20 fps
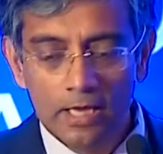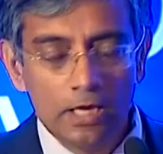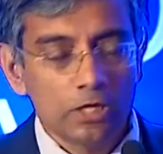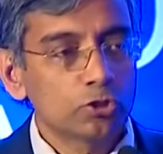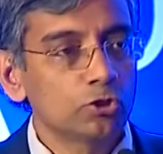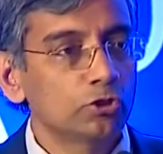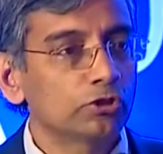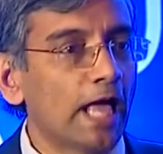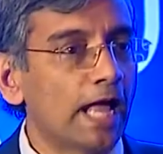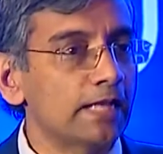
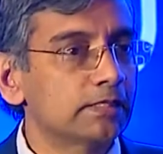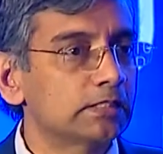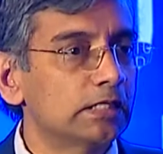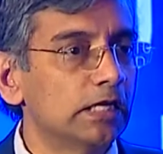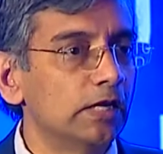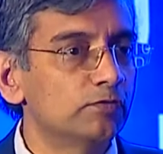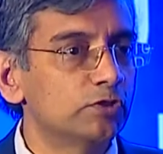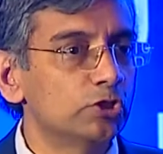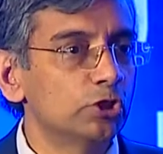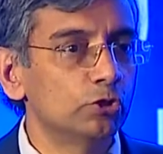So that
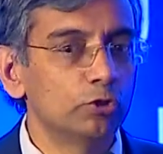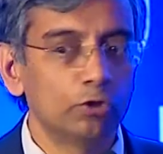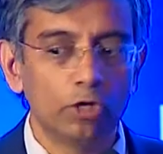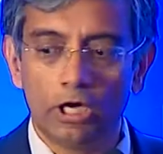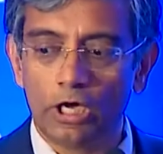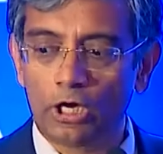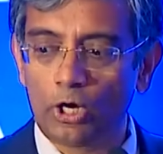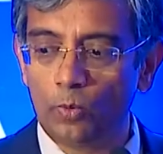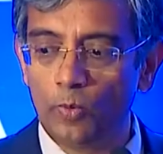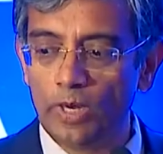gives you
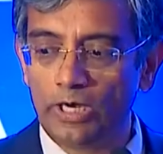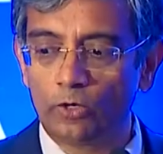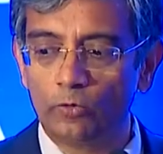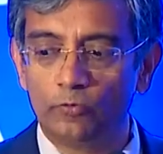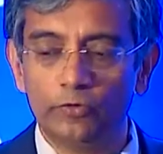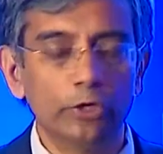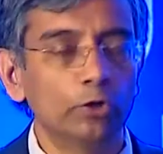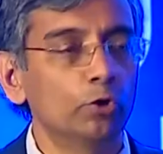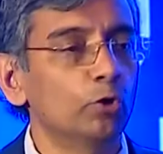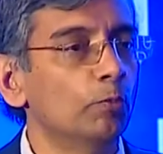a quick
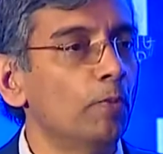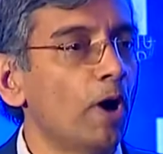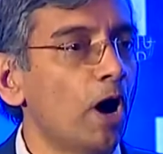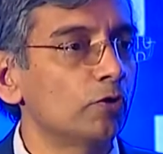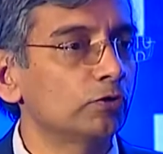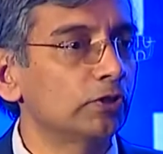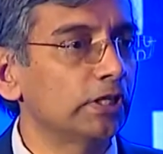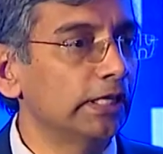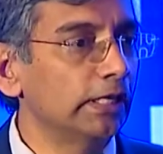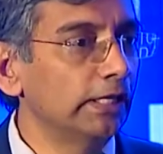view
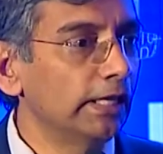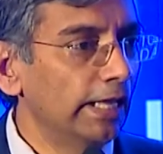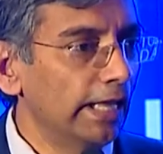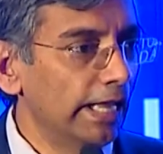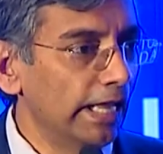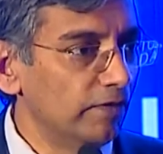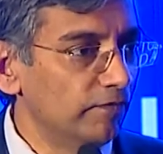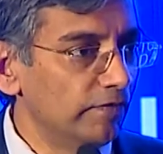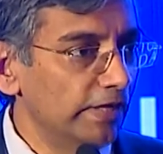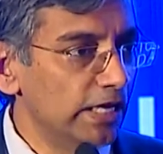about the
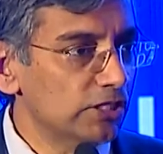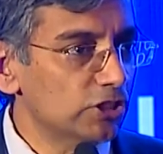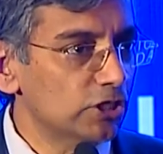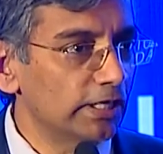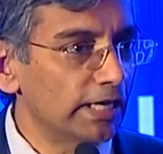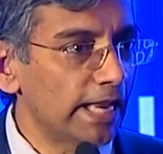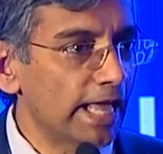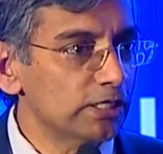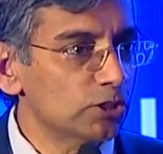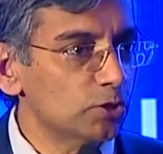
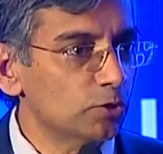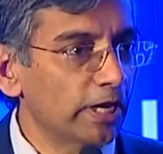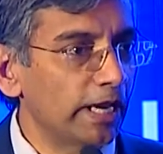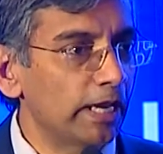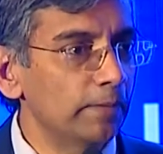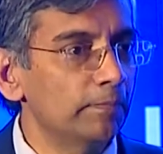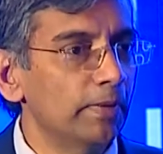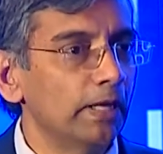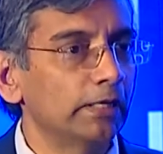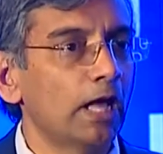aviation
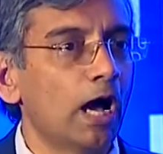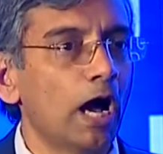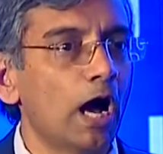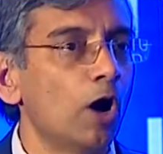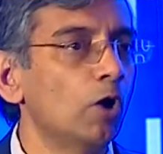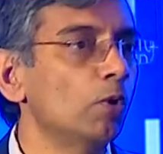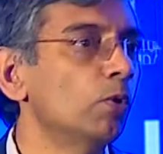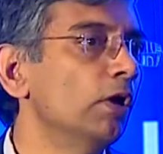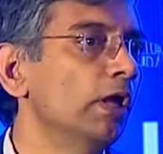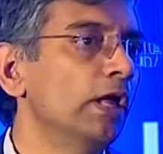landscape and
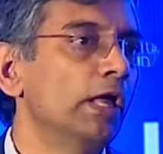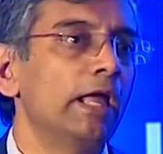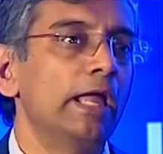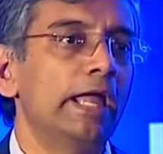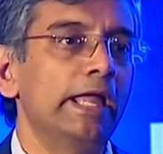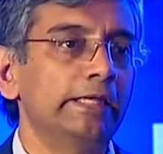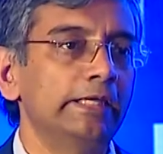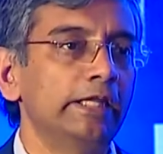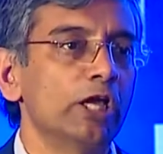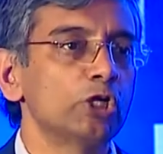how
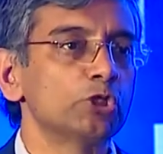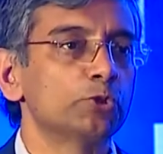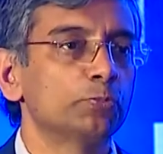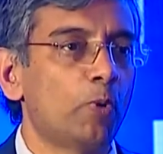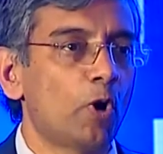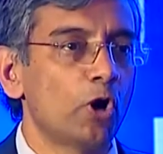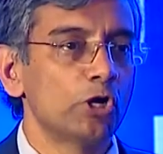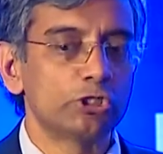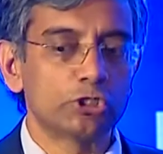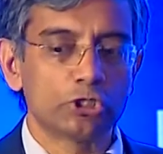India is
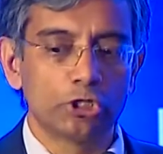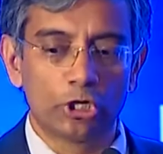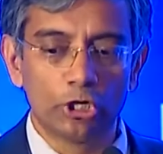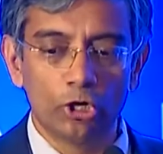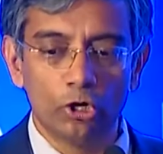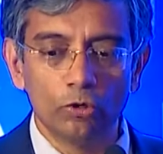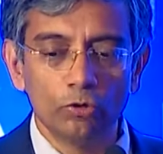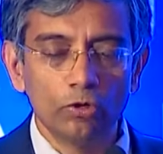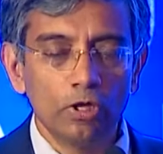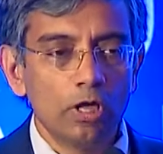poised to
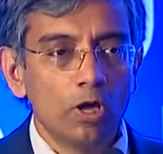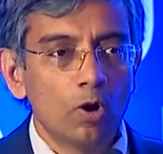grow.